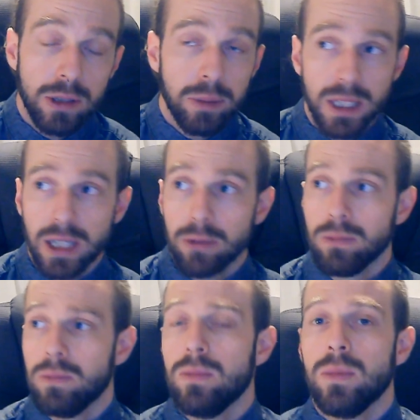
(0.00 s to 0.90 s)
And
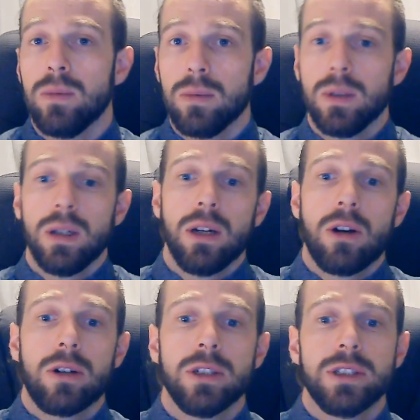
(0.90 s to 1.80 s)

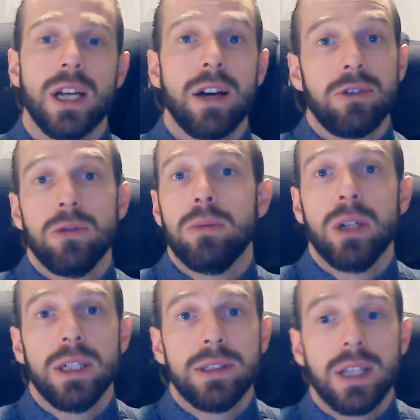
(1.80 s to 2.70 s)
artists have to
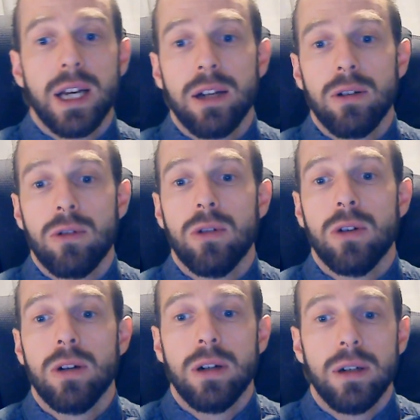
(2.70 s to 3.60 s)
embrace that.
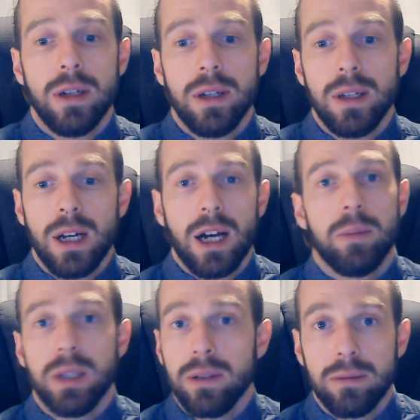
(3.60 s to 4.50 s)
Or, I
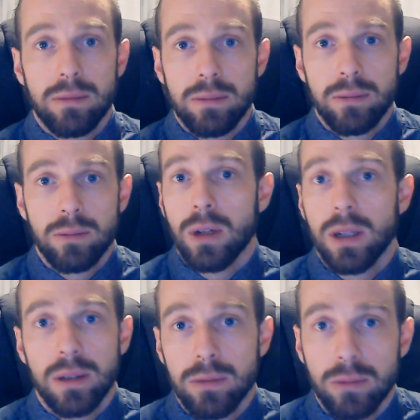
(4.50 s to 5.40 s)
mean, what
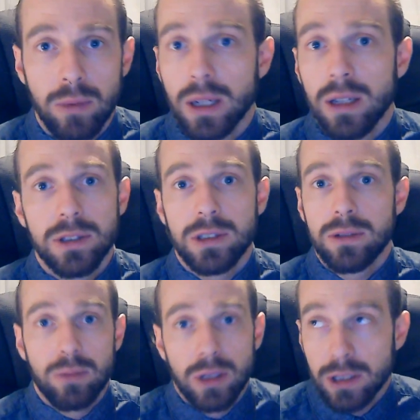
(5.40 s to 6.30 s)
else?
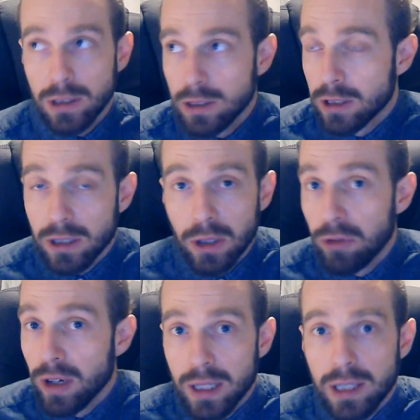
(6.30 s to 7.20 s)
What are you're gonna
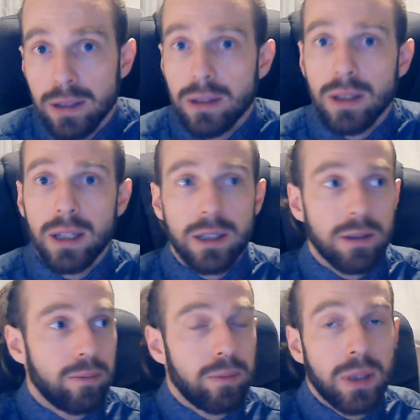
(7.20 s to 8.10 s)
fight it? Like,
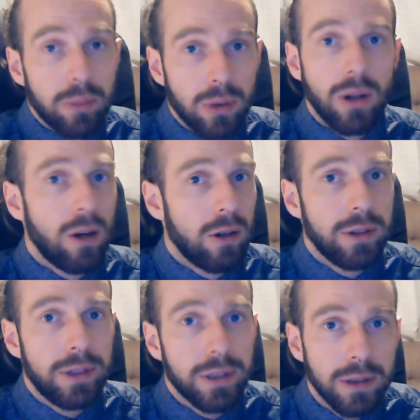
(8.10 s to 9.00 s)
people
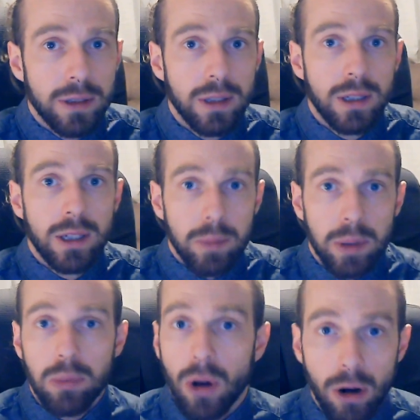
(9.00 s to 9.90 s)
aren't
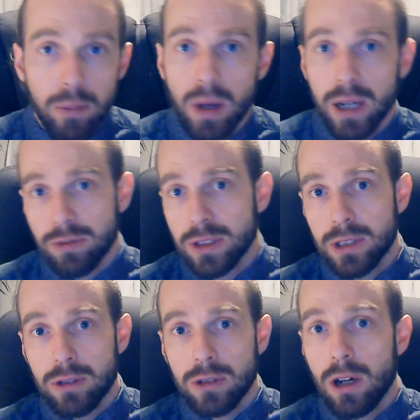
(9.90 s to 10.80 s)
buying
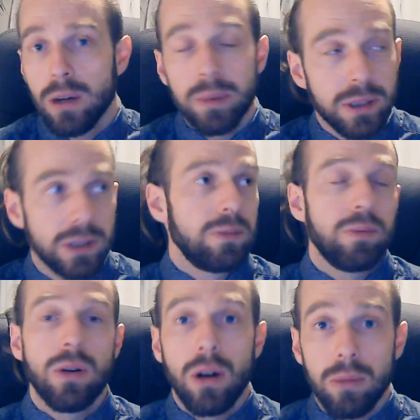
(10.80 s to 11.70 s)
physical copies. It's
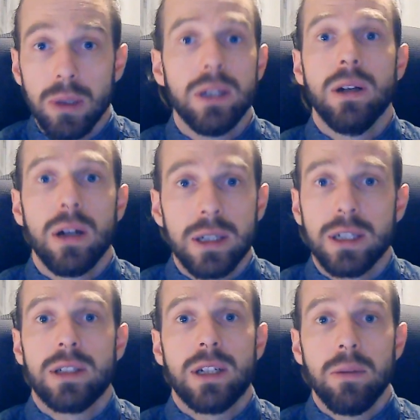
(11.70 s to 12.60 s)
probably not
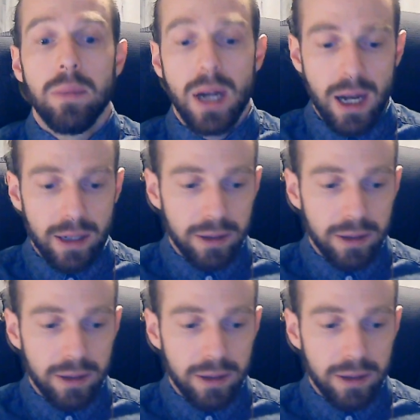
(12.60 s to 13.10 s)
gonna come back.